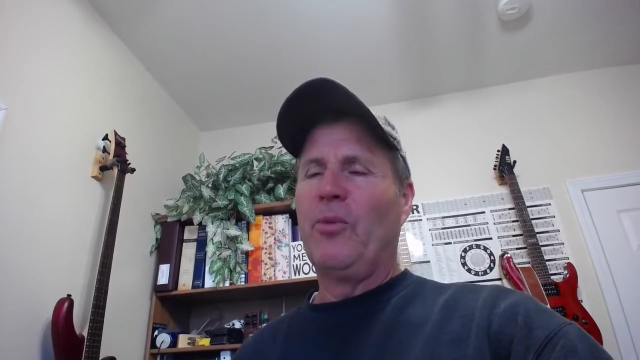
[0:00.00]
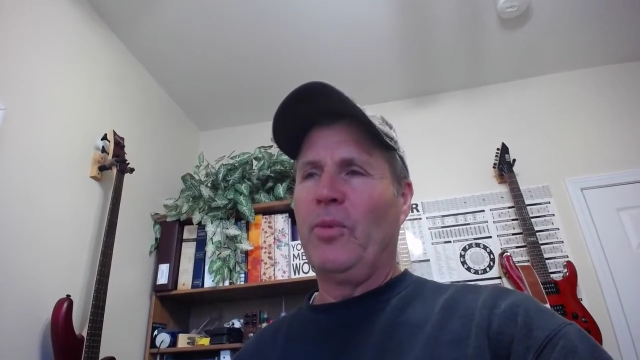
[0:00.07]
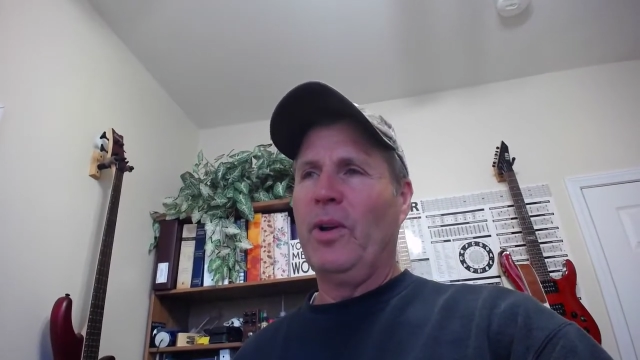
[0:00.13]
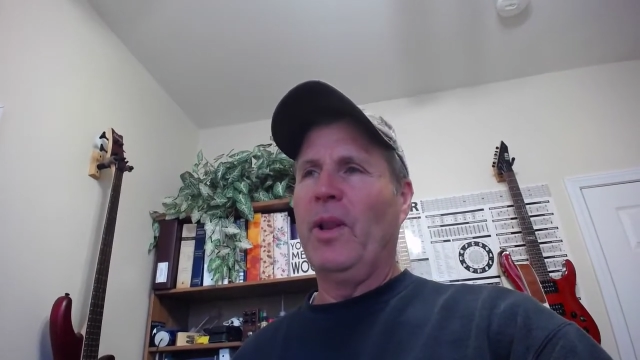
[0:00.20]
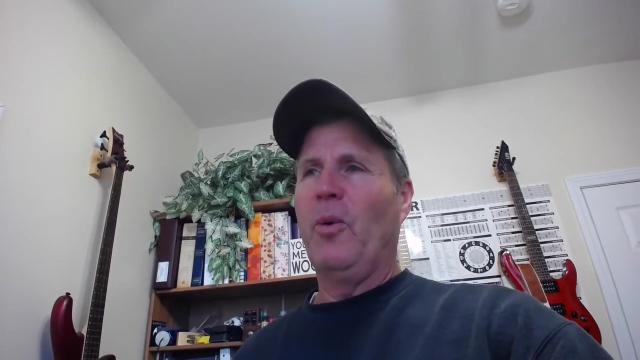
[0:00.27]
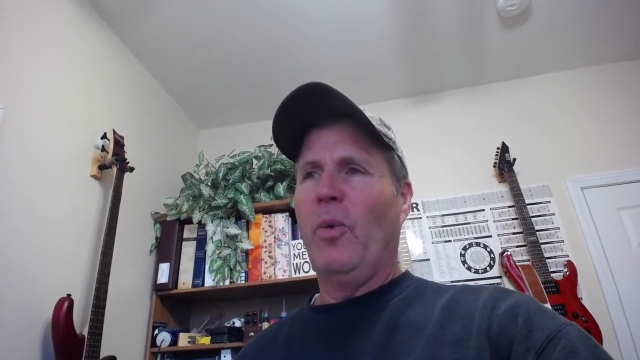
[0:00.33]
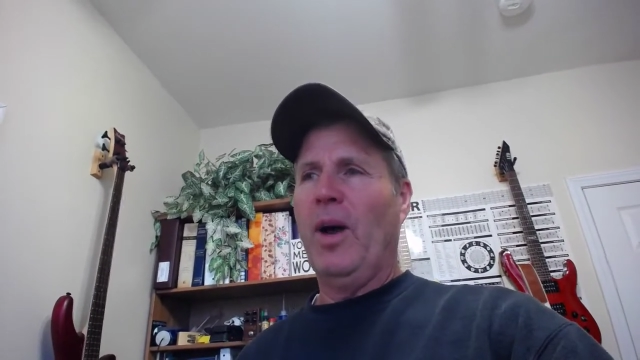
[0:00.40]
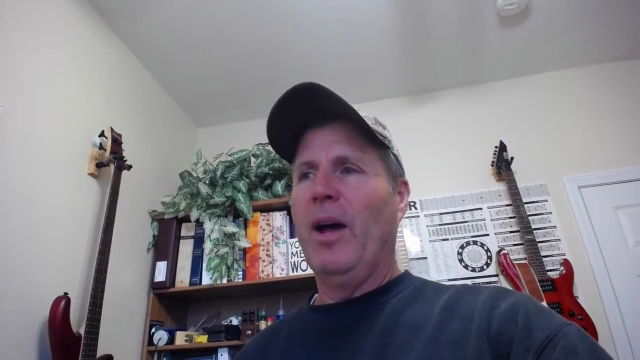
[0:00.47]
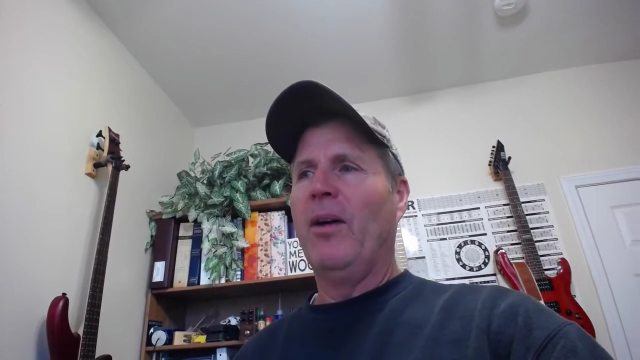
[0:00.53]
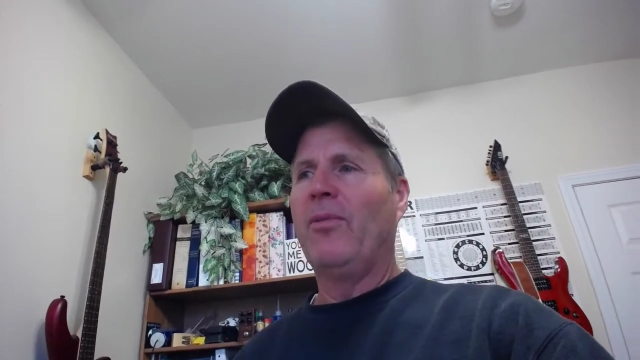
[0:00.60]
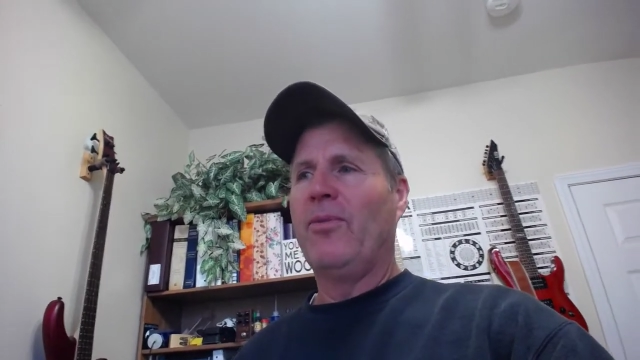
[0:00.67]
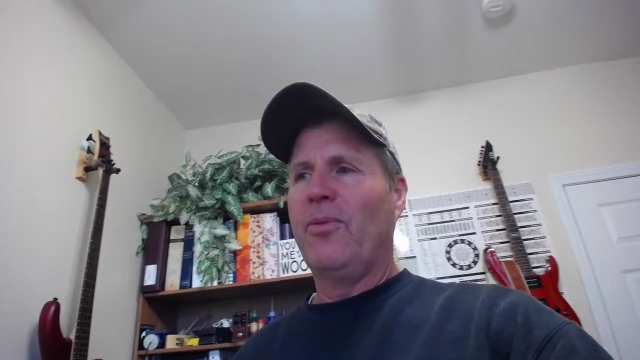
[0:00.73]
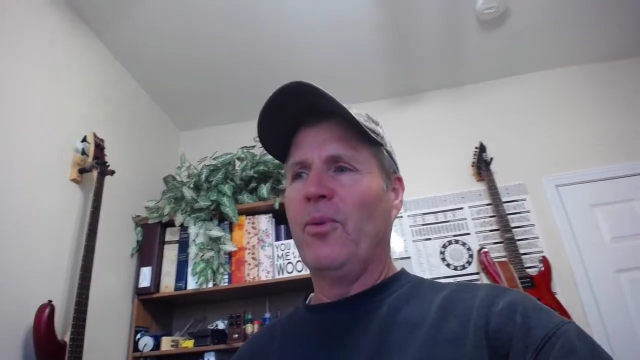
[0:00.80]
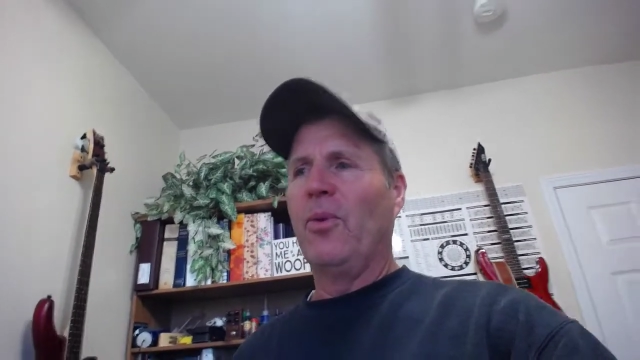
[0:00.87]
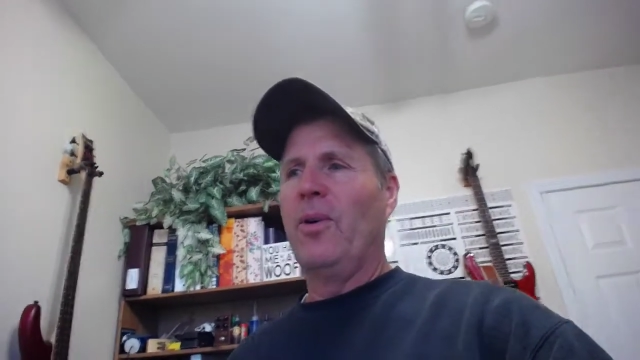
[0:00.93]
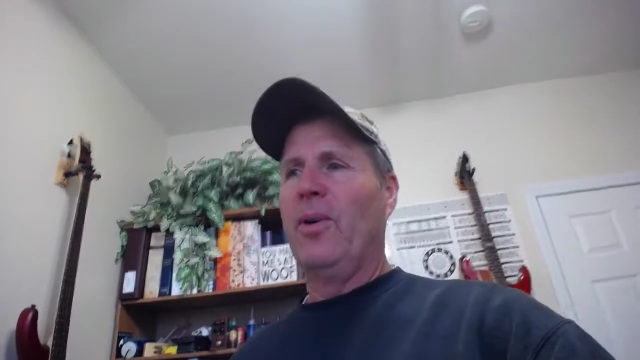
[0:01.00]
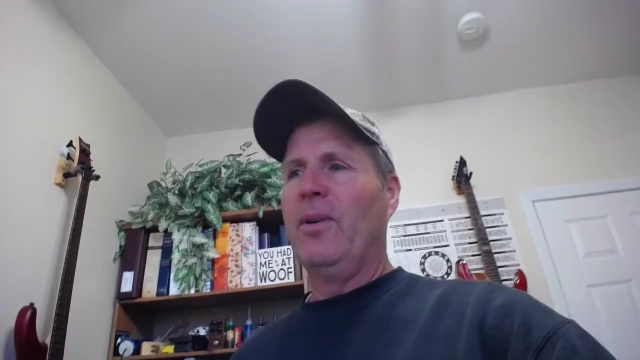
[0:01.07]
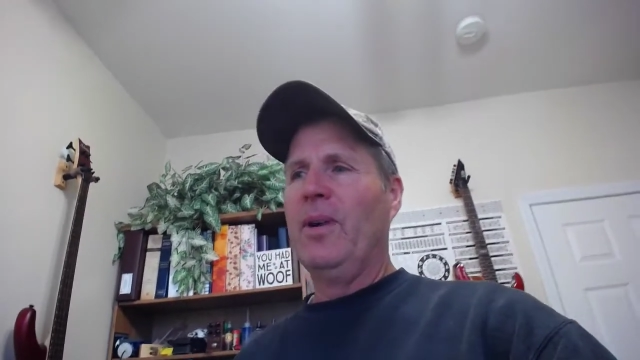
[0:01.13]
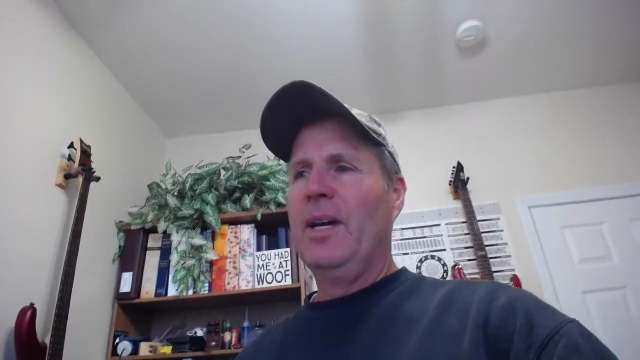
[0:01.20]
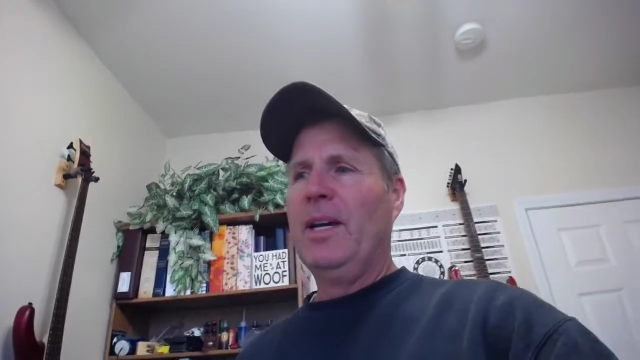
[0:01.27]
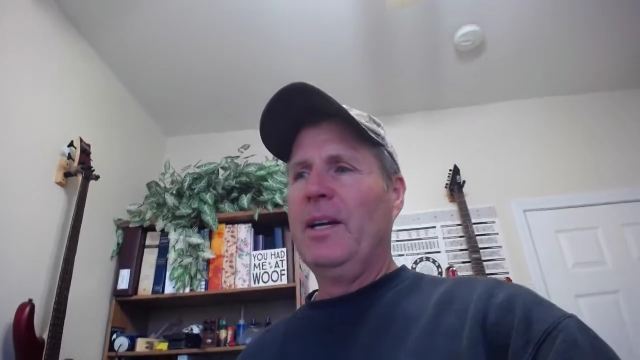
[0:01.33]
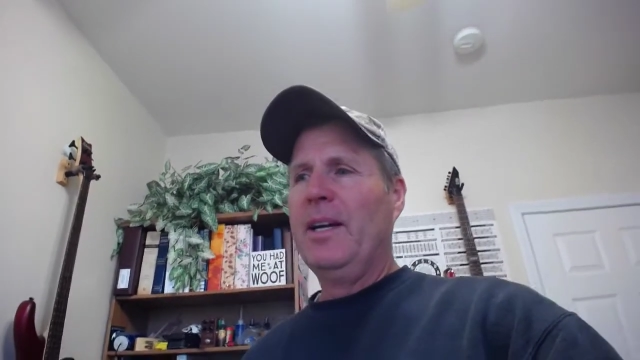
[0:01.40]
really well
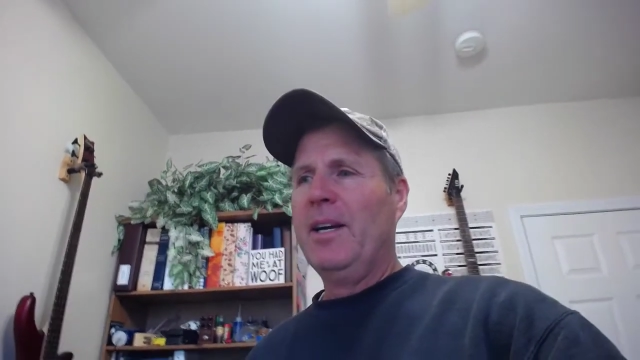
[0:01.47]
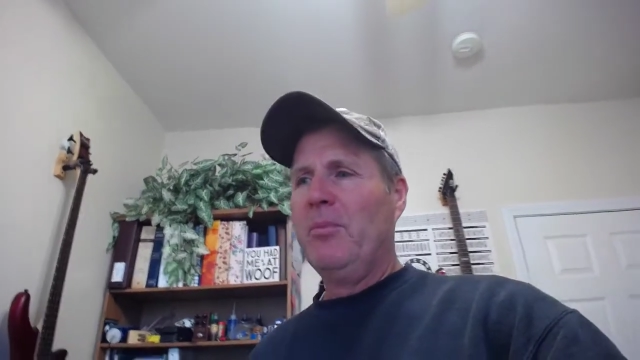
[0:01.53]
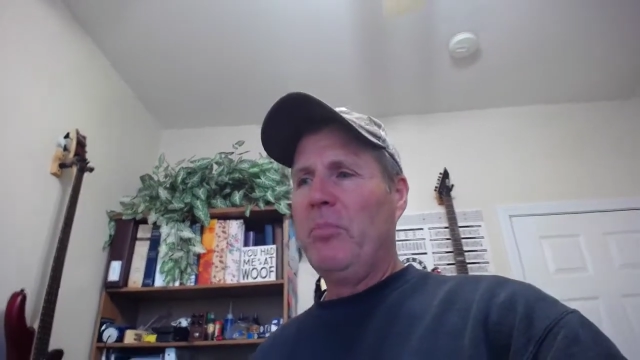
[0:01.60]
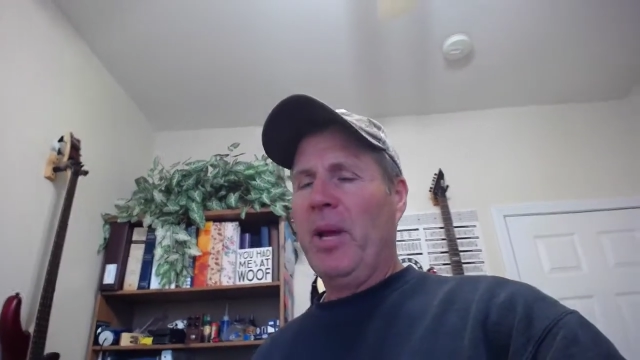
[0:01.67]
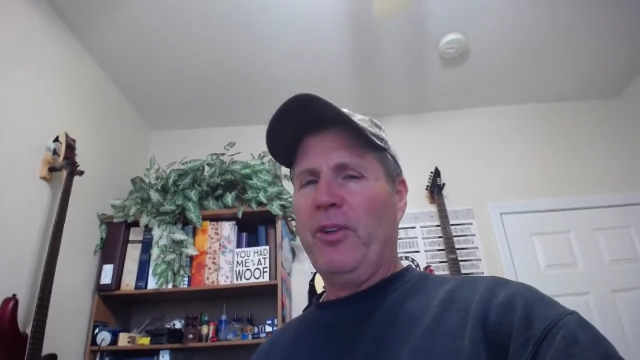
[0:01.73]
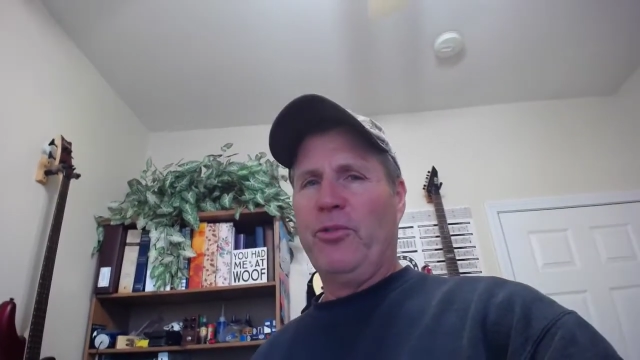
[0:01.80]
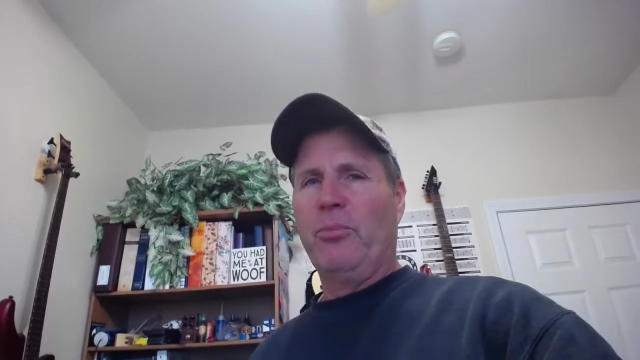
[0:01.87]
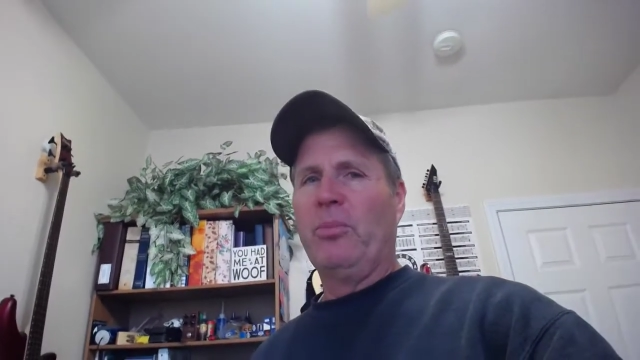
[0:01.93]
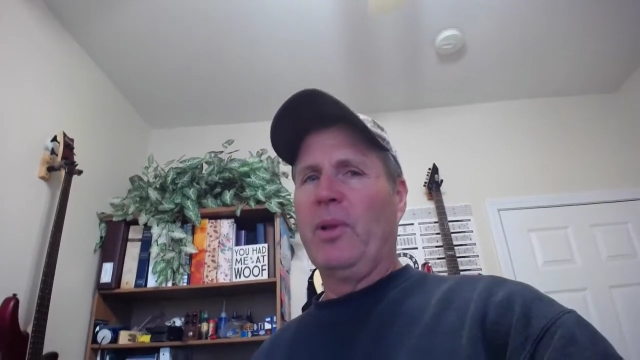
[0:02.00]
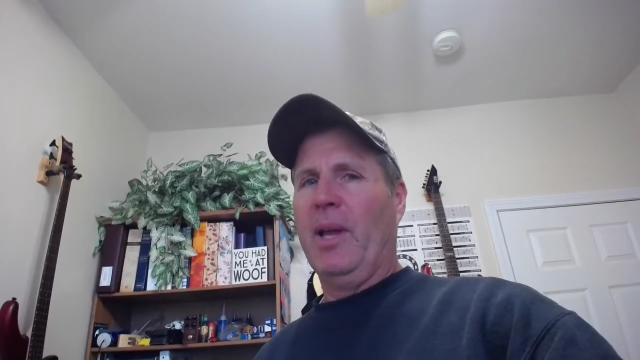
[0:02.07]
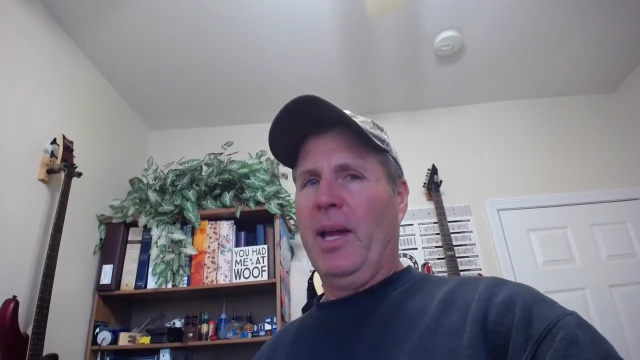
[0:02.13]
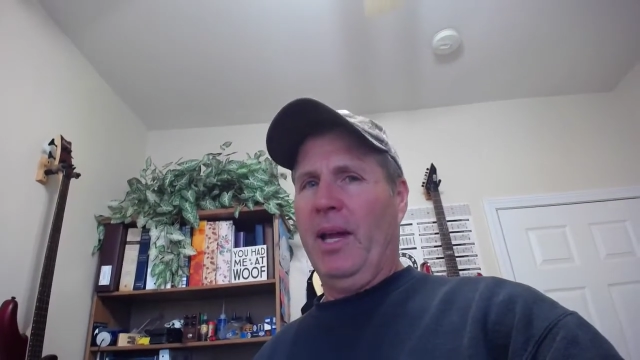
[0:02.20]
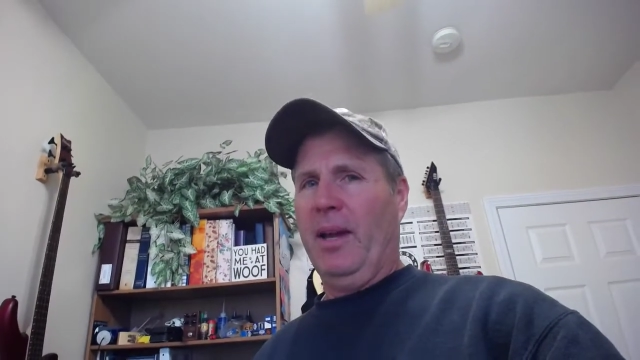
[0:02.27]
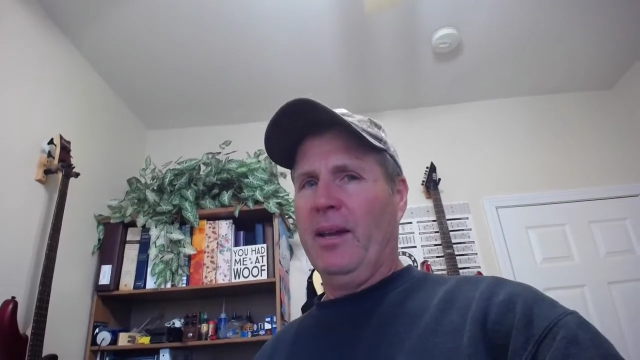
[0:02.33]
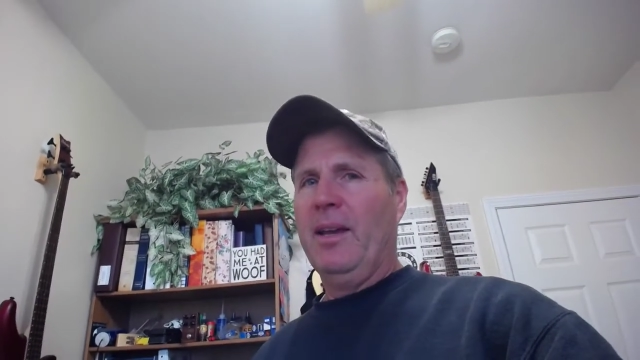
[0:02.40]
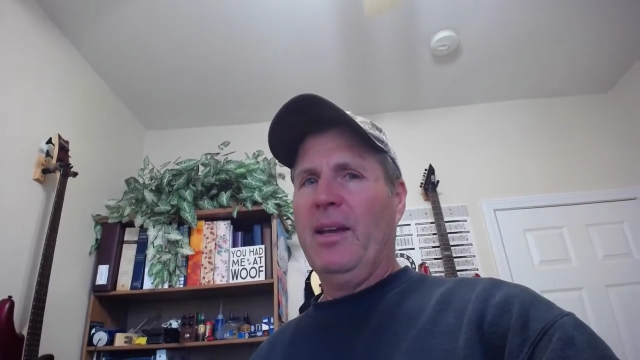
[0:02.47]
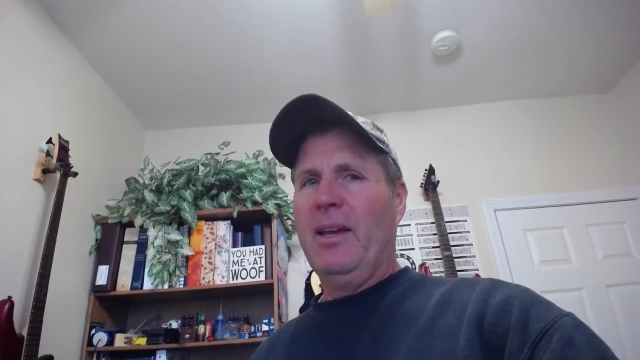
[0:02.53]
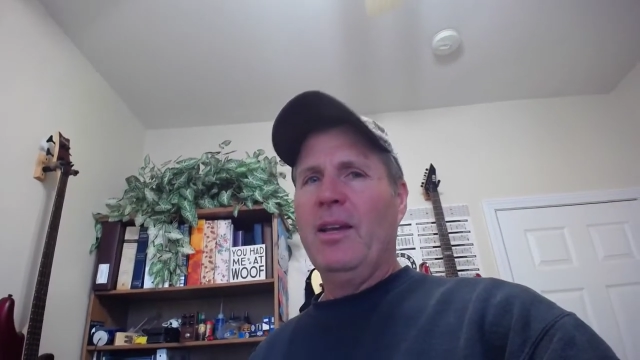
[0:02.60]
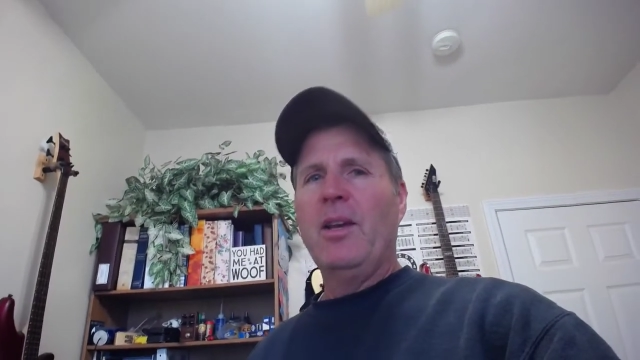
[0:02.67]
for bedroom playing.